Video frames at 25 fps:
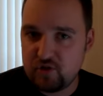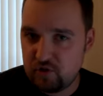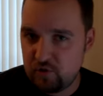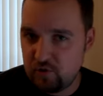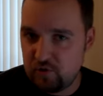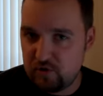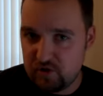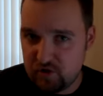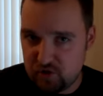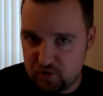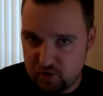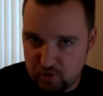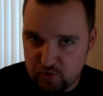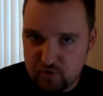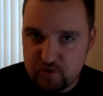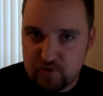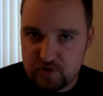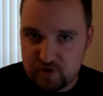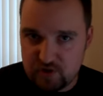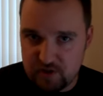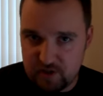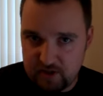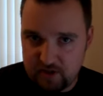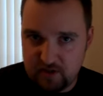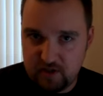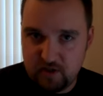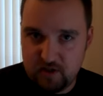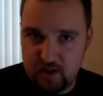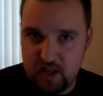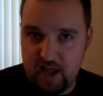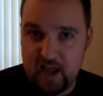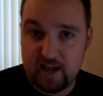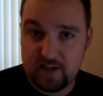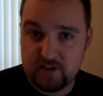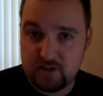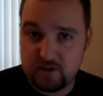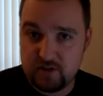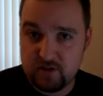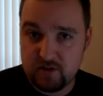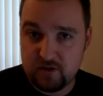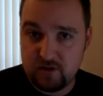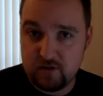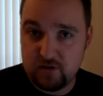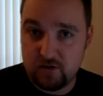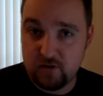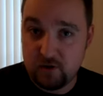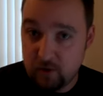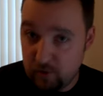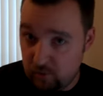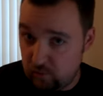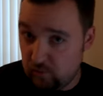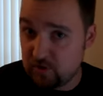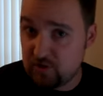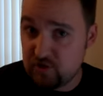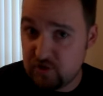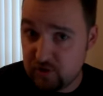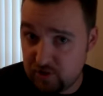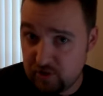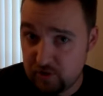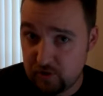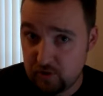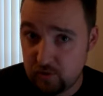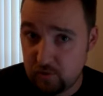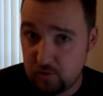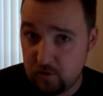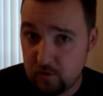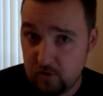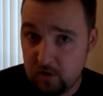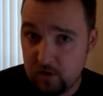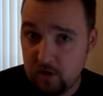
to the students in the class, the good ones too,